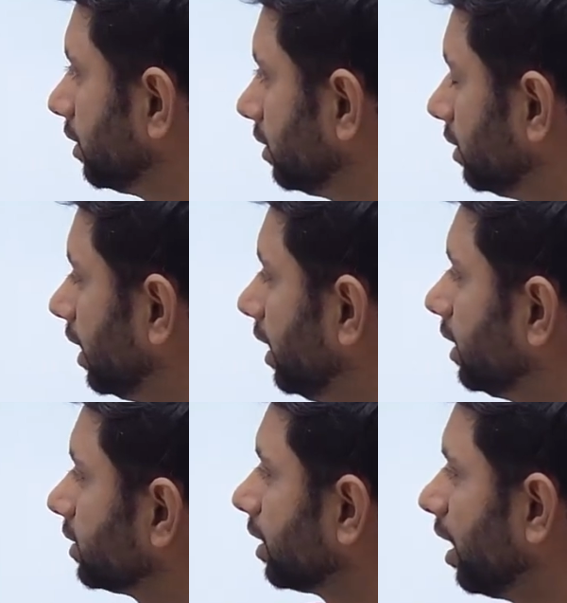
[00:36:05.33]
then it
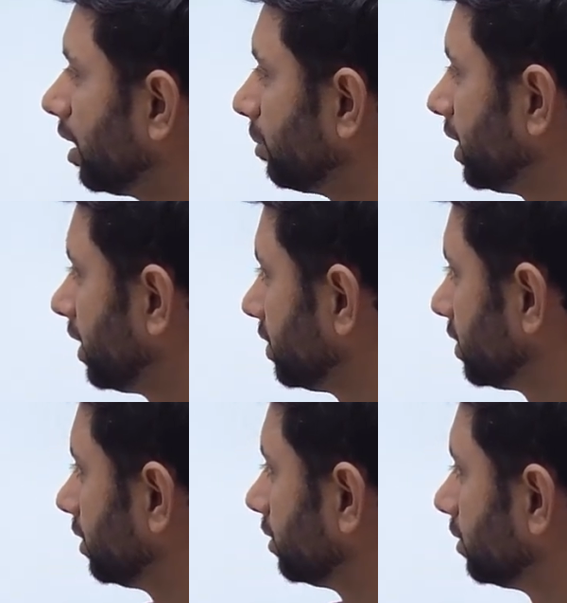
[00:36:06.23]
is
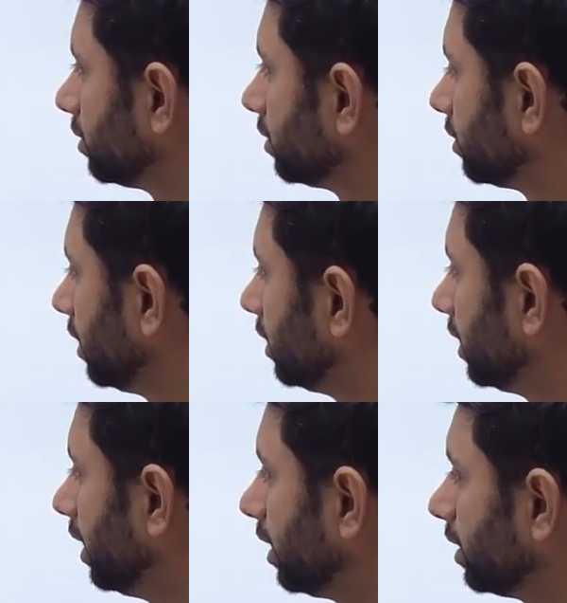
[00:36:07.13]
arbitration, then
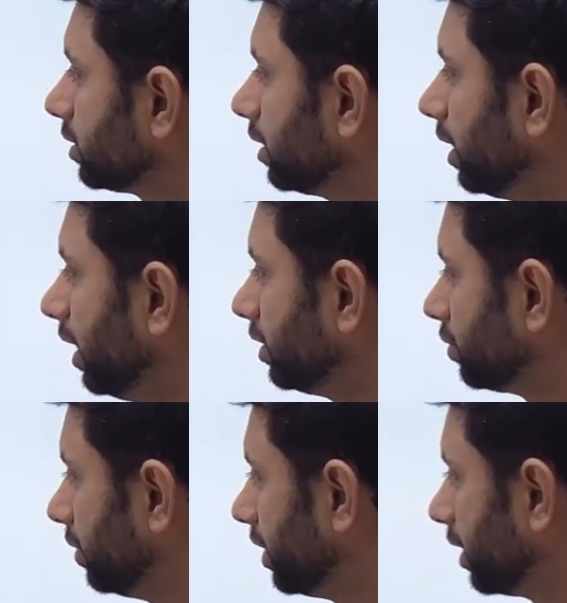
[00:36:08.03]
it is
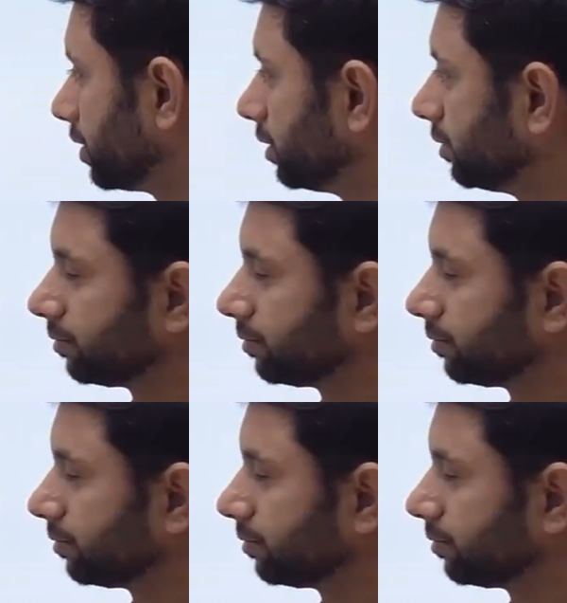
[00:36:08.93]
adjudication.